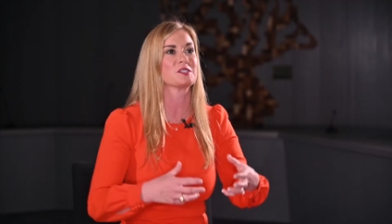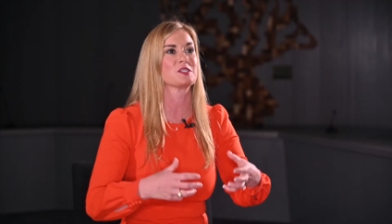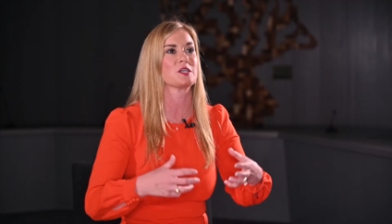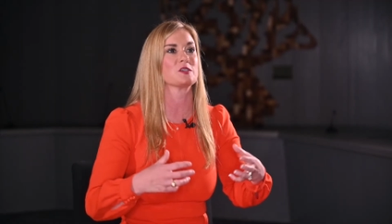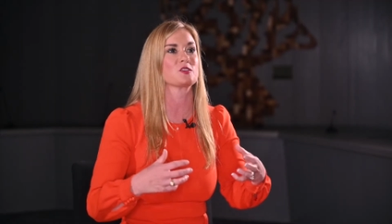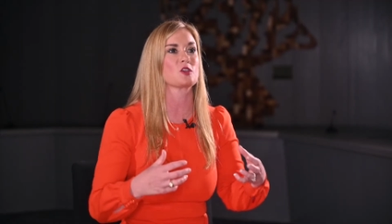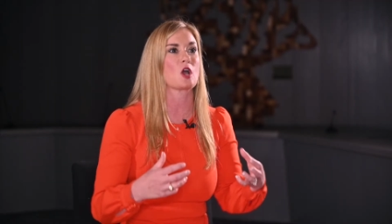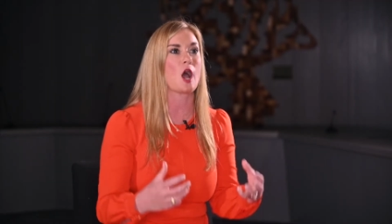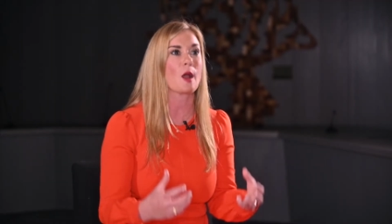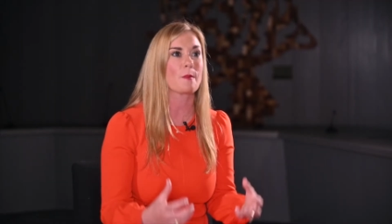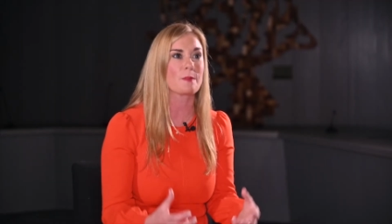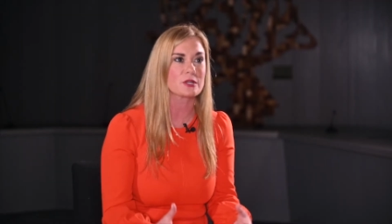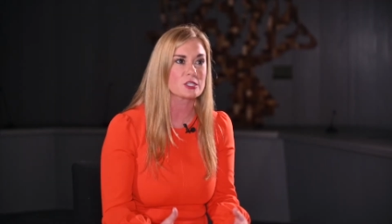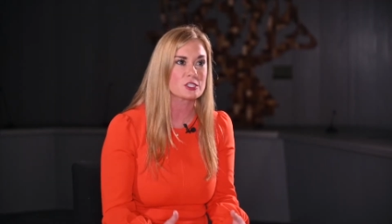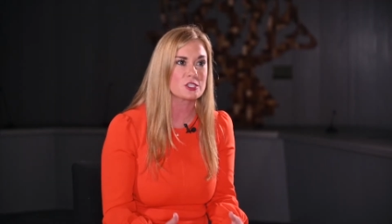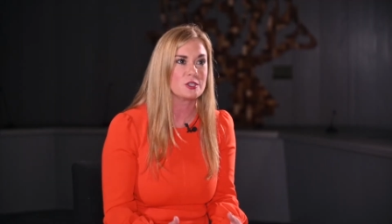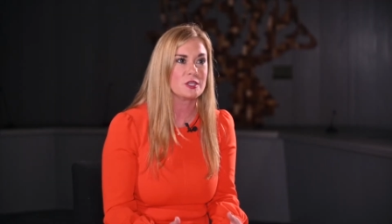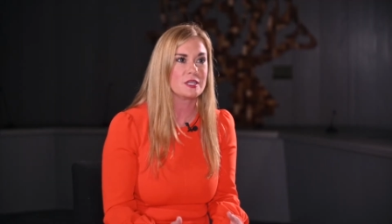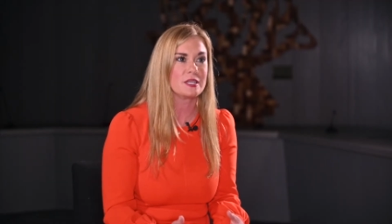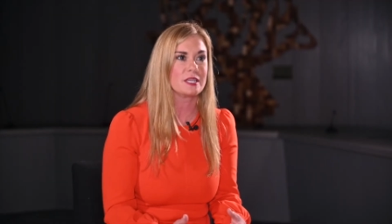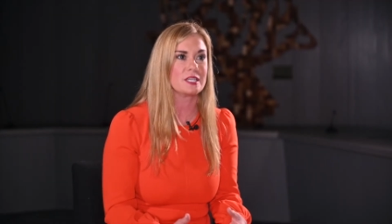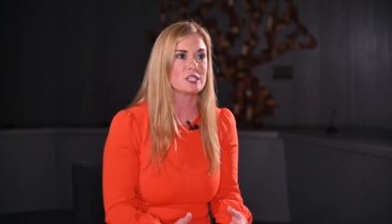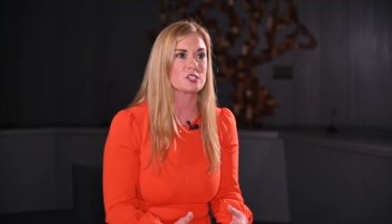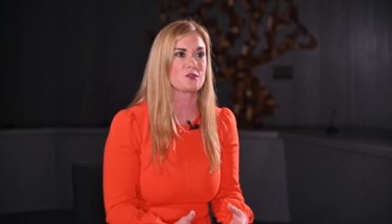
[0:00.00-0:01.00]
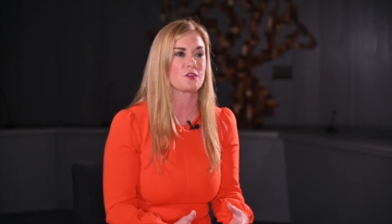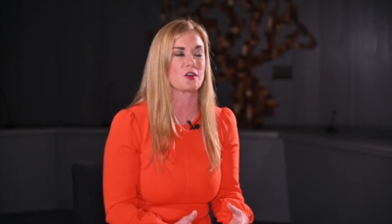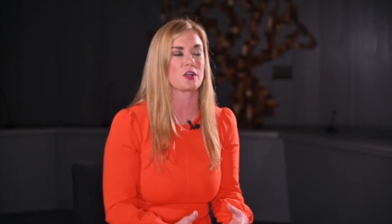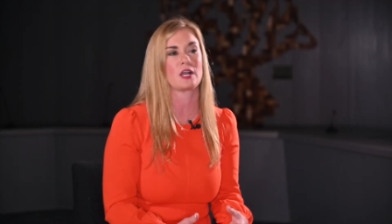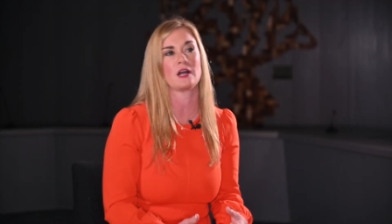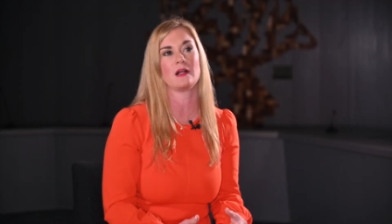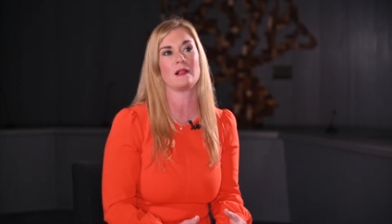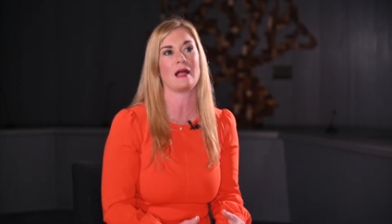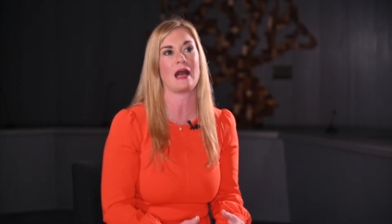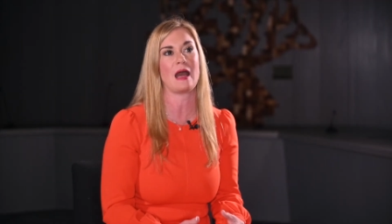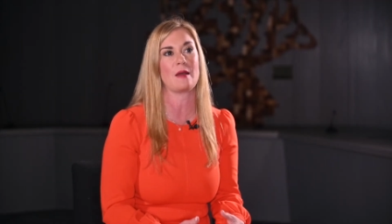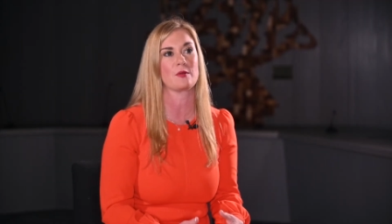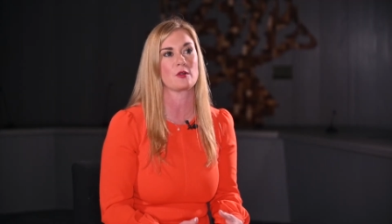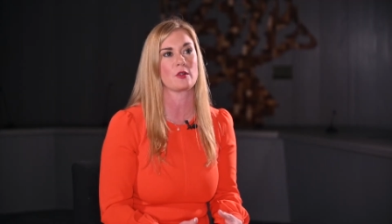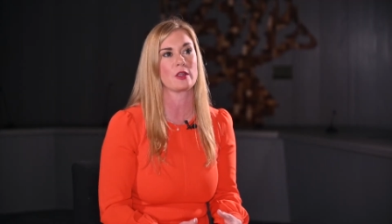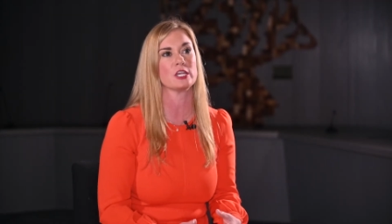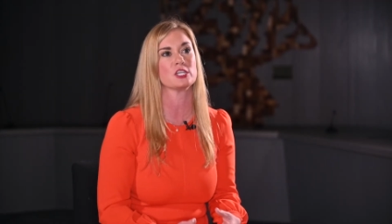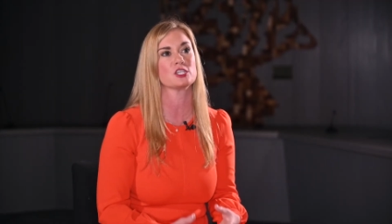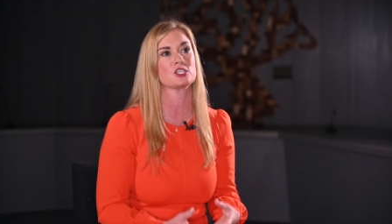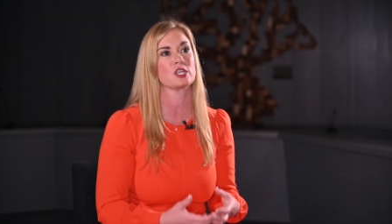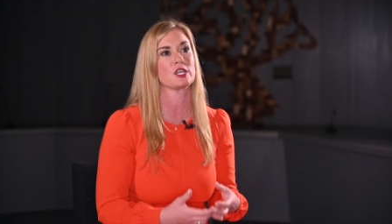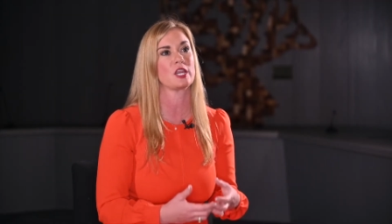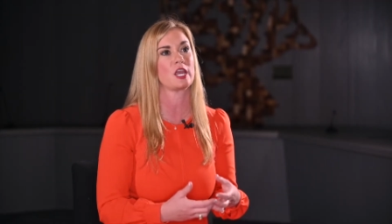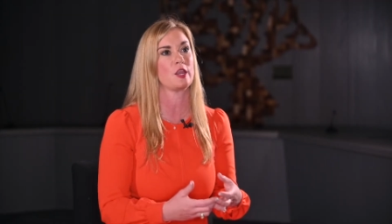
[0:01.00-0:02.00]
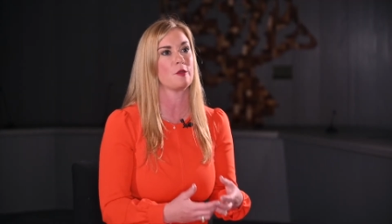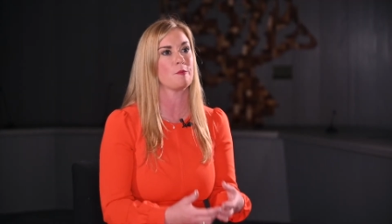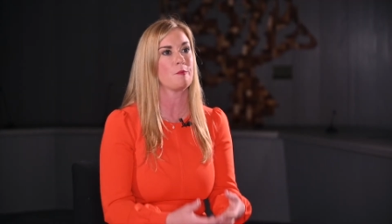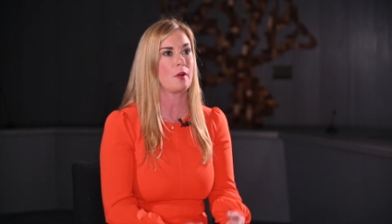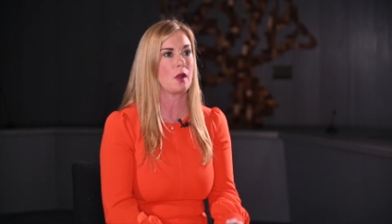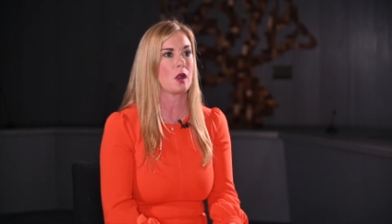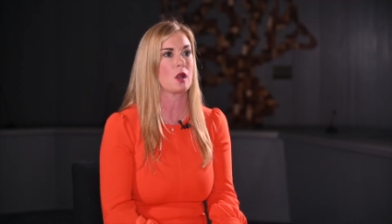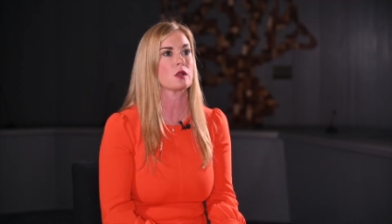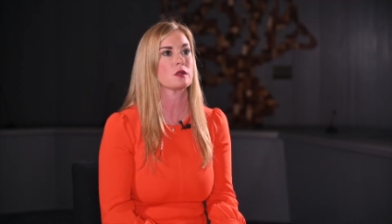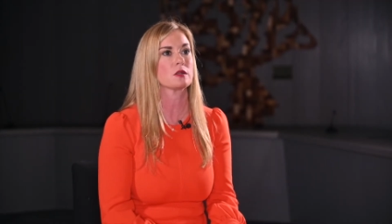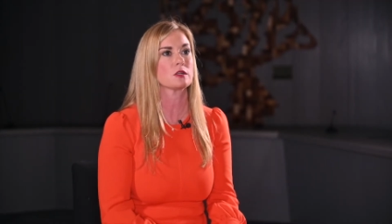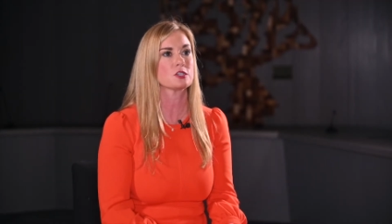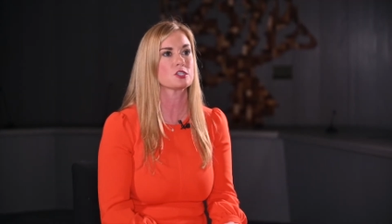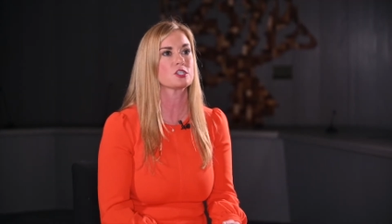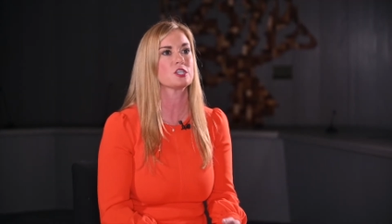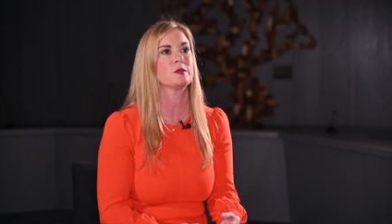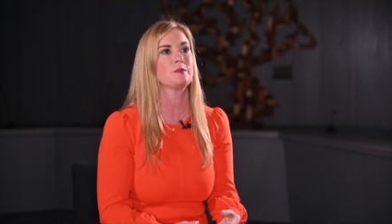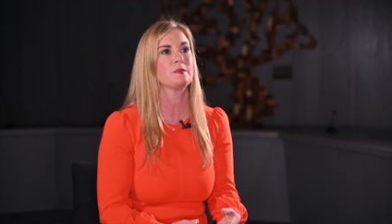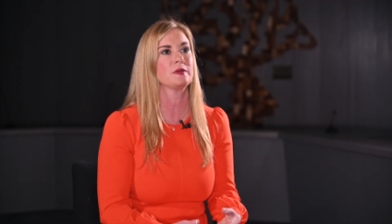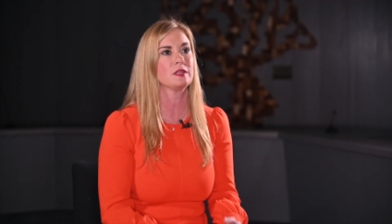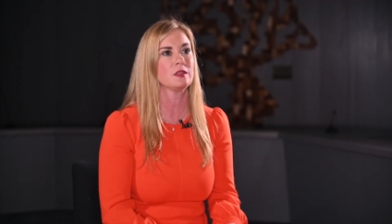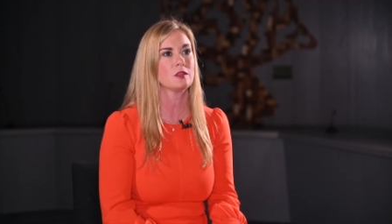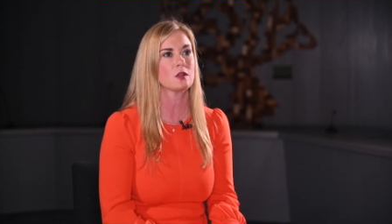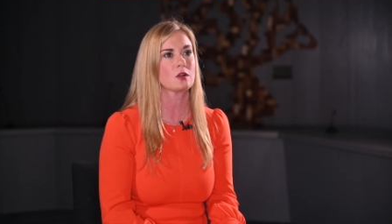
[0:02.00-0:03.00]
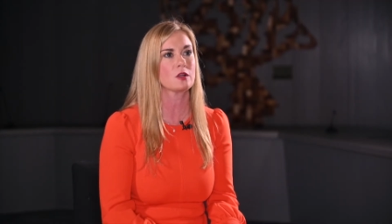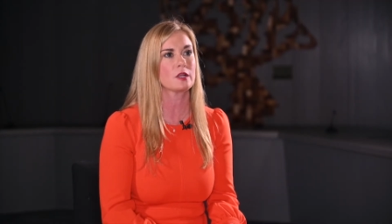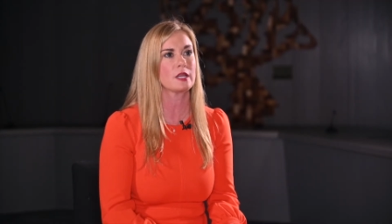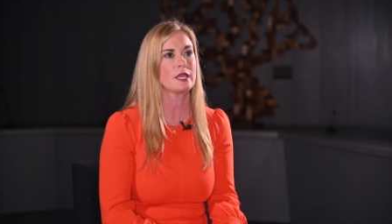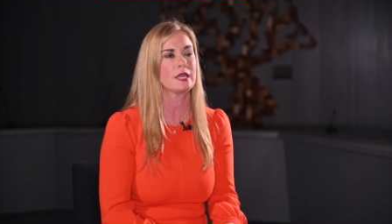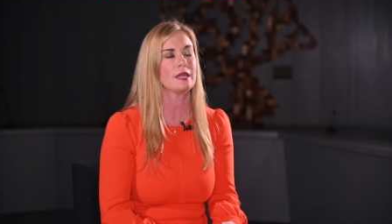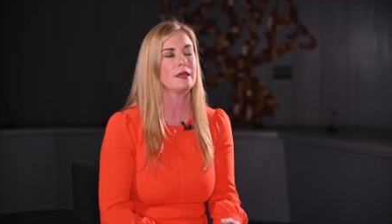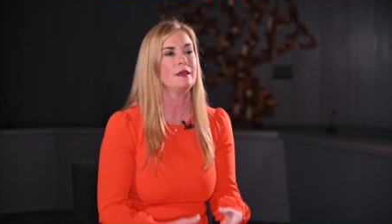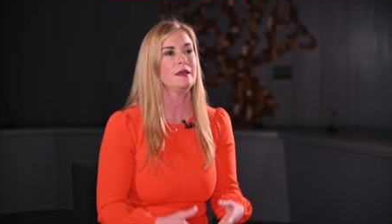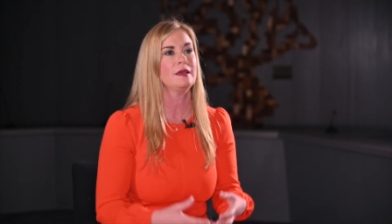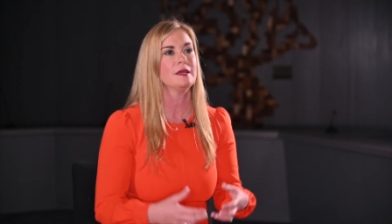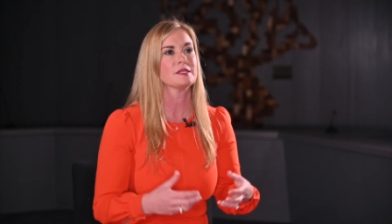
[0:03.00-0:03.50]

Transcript: those opportunities for collaboration and partnership in learning